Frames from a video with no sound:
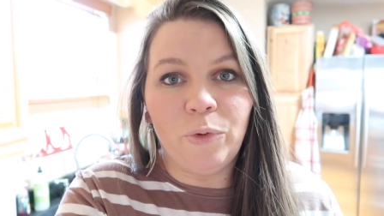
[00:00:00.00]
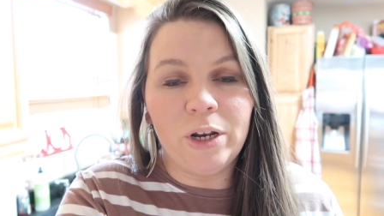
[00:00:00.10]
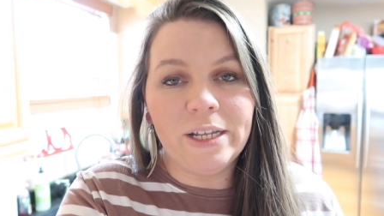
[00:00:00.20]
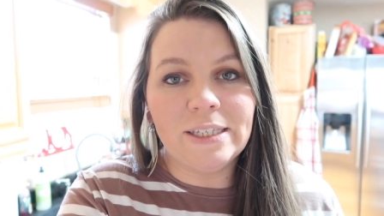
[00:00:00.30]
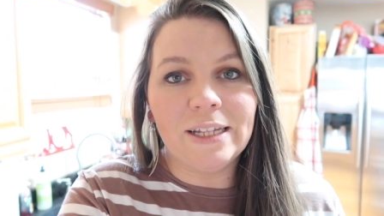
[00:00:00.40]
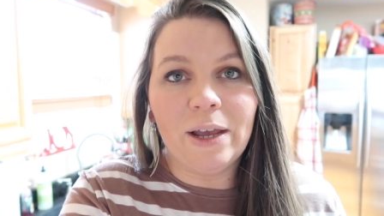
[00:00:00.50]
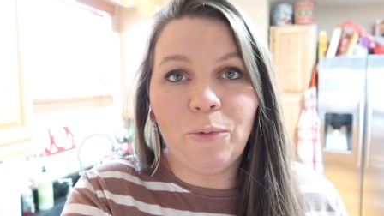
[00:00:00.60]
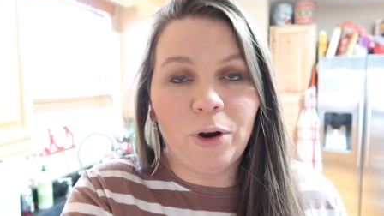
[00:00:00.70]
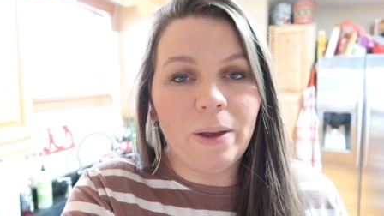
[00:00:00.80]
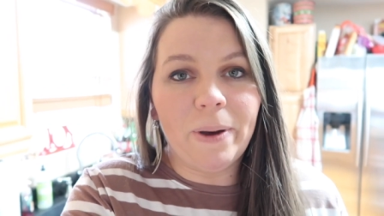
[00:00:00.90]
what it is to like
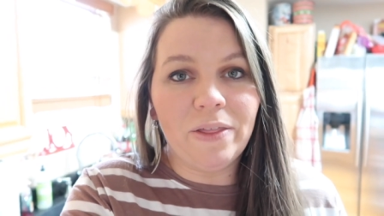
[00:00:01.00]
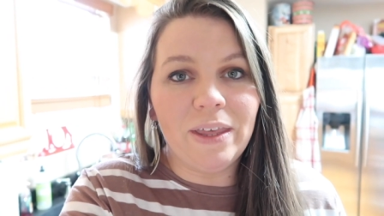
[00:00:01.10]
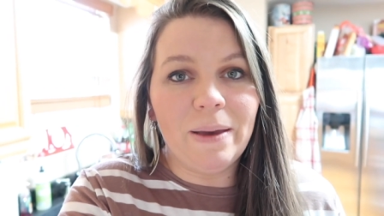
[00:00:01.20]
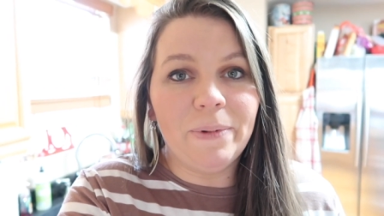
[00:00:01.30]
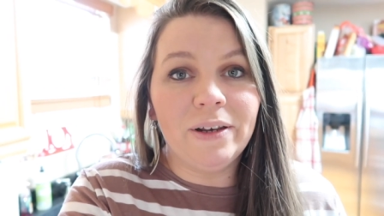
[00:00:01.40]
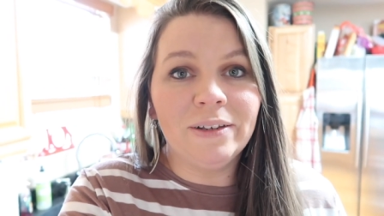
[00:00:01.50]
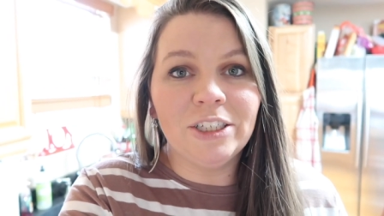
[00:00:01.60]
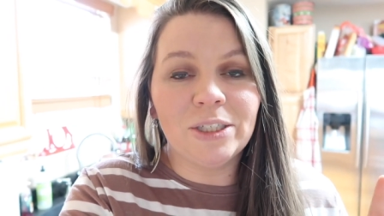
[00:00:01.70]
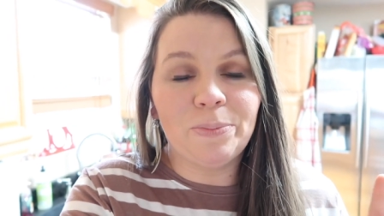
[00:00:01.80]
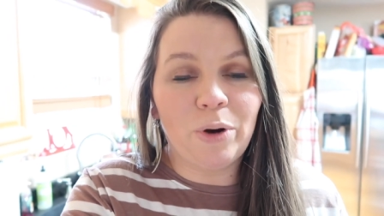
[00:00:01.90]
worry about them and
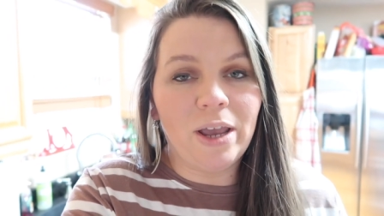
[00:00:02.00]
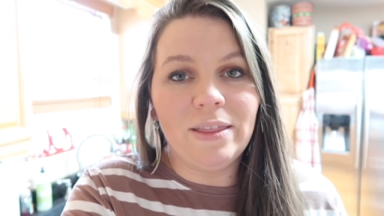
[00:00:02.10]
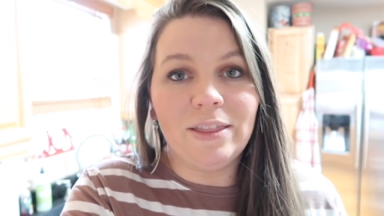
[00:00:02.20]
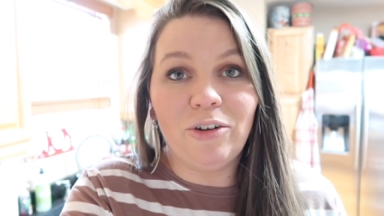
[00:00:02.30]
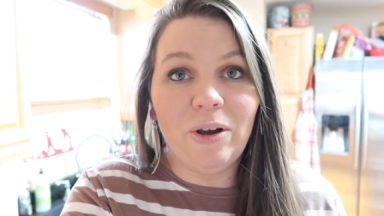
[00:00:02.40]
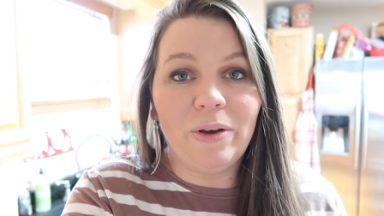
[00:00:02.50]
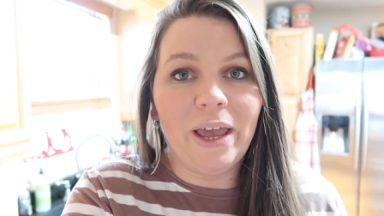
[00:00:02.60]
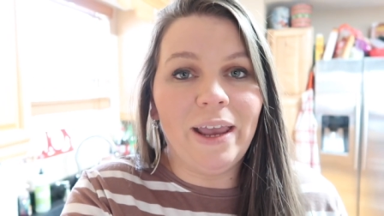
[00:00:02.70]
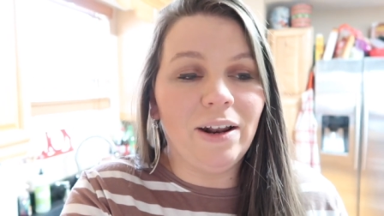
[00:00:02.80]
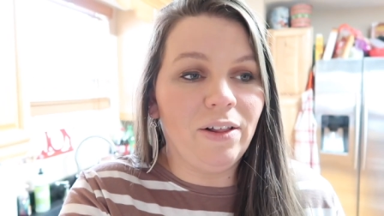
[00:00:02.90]
just pray that they're
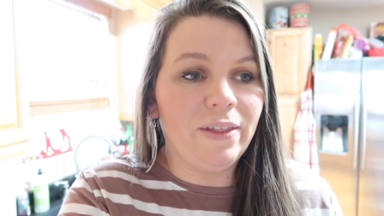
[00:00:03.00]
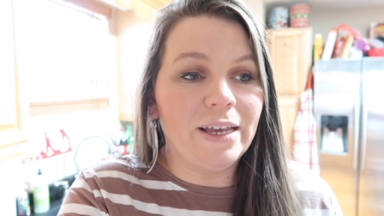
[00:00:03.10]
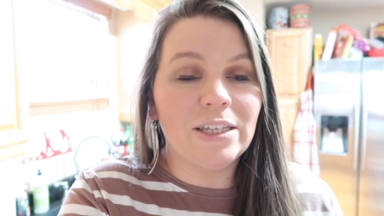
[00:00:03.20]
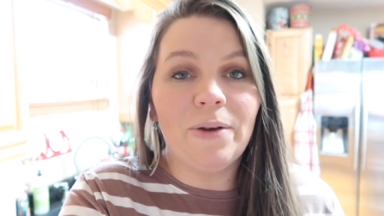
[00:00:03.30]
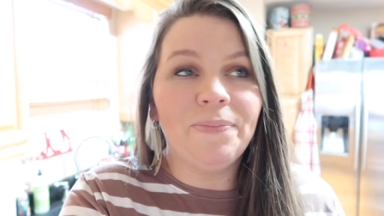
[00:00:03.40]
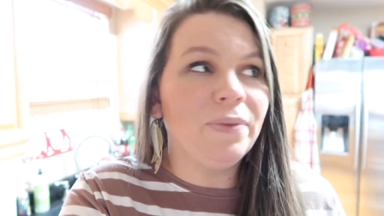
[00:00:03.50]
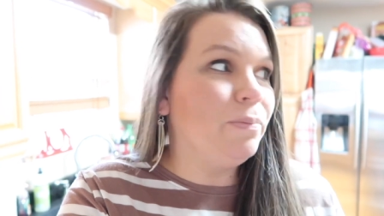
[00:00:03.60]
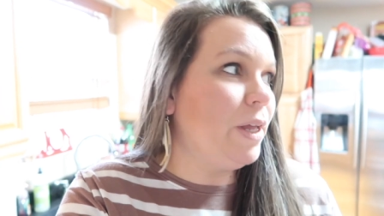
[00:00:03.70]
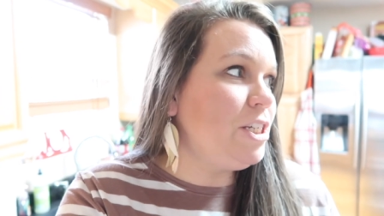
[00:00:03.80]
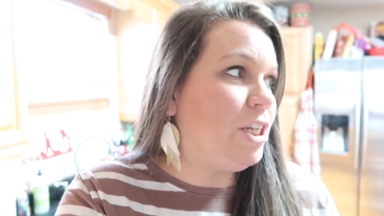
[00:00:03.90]
okay and all that.
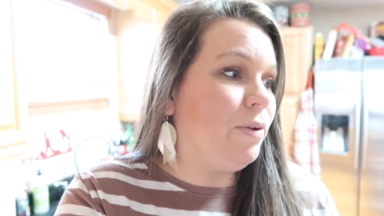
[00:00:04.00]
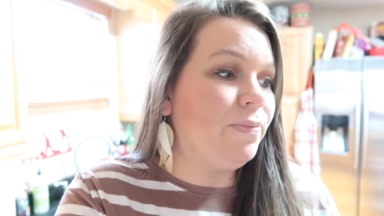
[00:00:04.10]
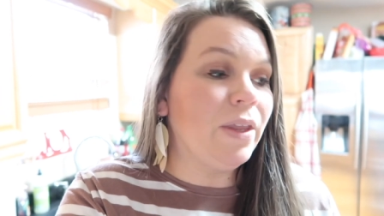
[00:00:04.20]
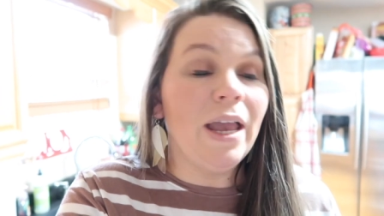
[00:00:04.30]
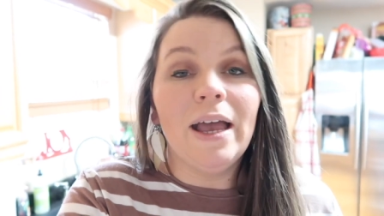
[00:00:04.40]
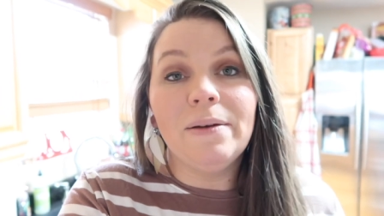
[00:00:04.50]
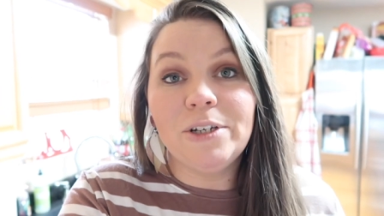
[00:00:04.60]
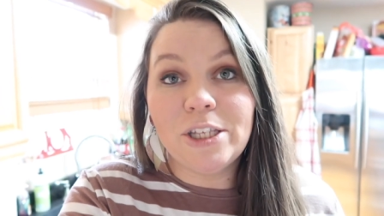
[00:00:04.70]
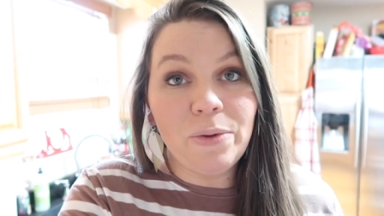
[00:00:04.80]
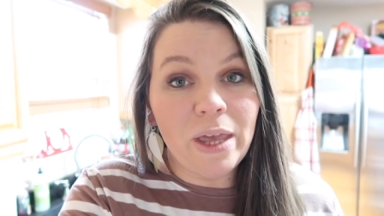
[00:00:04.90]
So bless you.
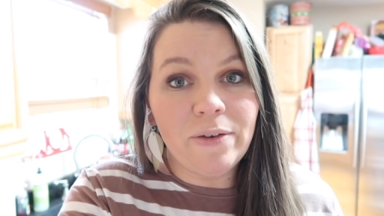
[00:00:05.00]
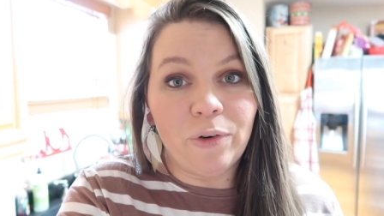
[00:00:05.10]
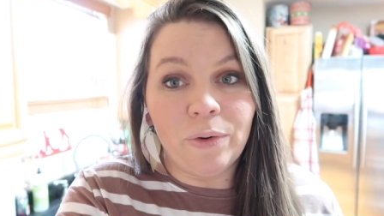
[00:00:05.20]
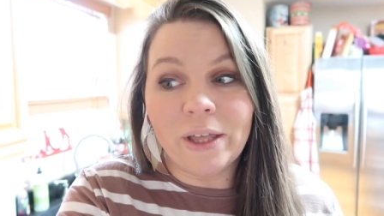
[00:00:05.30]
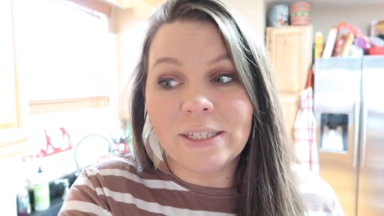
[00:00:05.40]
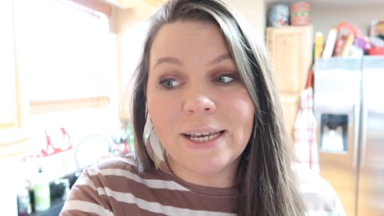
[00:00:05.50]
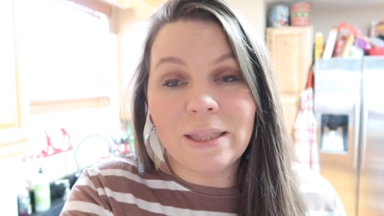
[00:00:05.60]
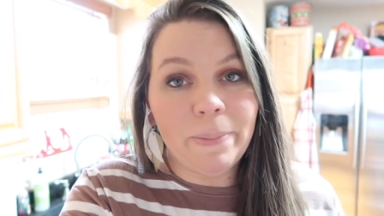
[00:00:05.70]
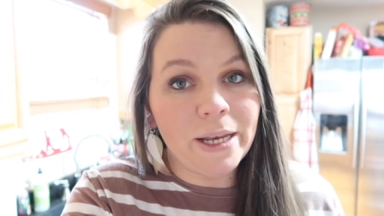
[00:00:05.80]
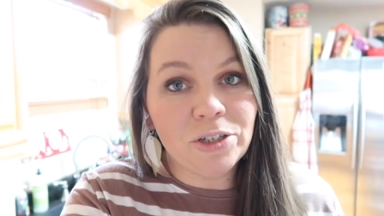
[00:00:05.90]
just so thankful. That's like
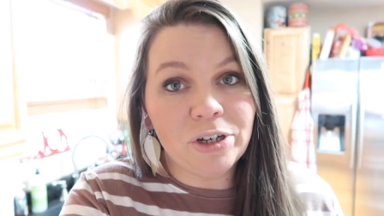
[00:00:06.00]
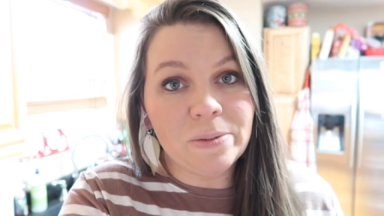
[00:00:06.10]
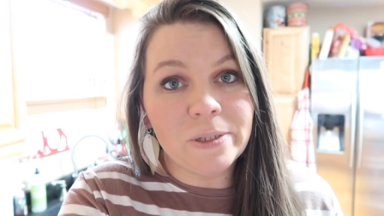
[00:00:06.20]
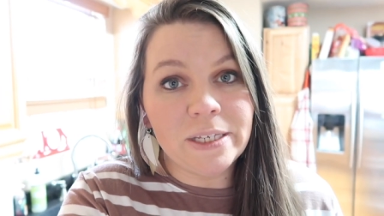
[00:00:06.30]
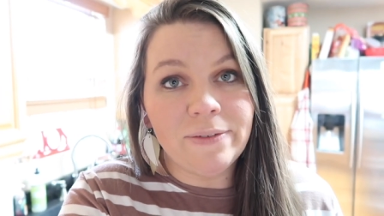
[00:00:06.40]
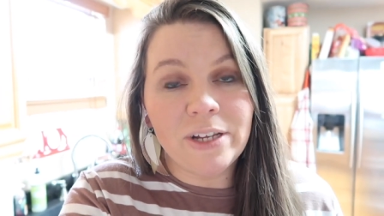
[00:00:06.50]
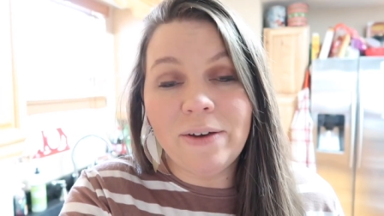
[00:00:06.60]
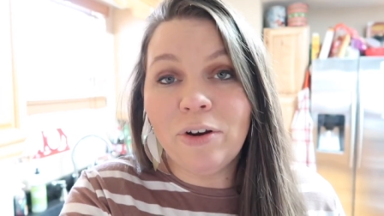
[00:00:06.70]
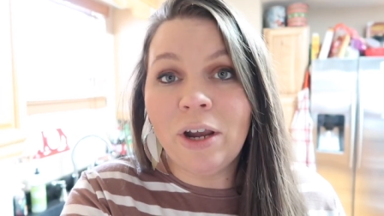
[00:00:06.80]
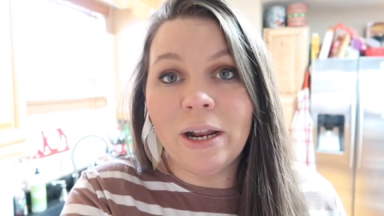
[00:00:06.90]
the best Christmas gift
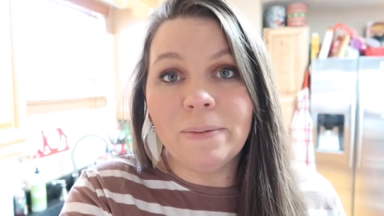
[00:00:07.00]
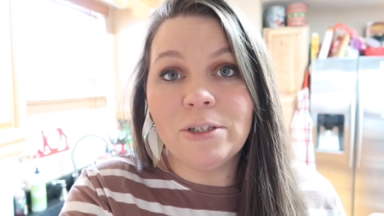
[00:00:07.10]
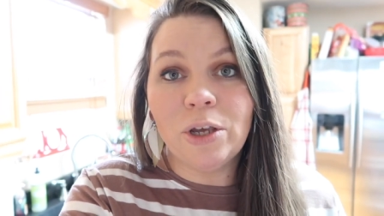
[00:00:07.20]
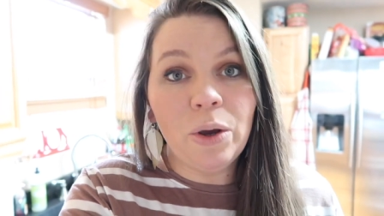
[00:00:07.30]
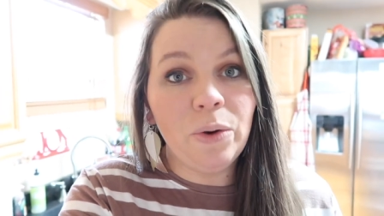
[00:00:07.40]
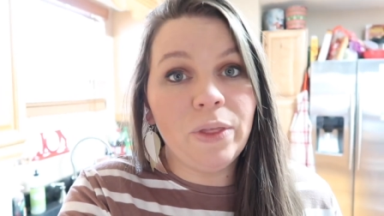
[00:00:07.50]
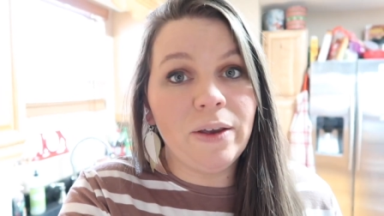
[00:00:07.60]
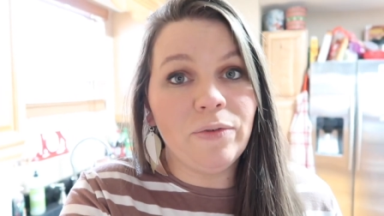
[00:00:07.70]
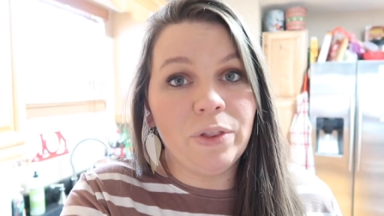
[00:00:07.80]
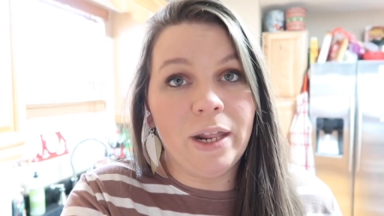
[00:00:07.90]
ever and I'm so
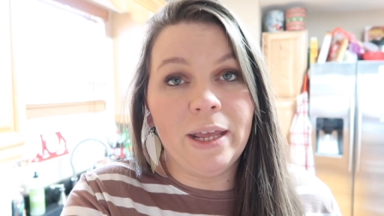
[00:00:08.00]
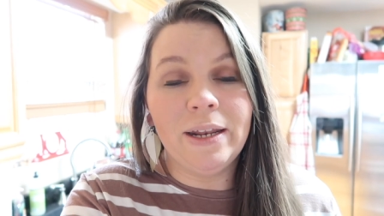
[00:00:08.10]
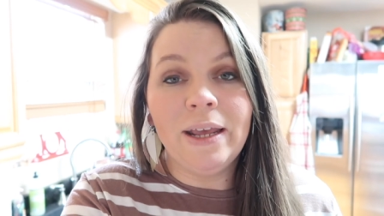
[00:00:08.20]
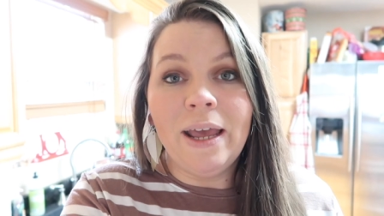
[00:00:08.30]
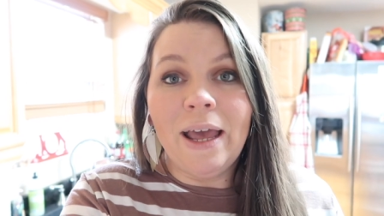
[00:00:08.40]
thankful that it,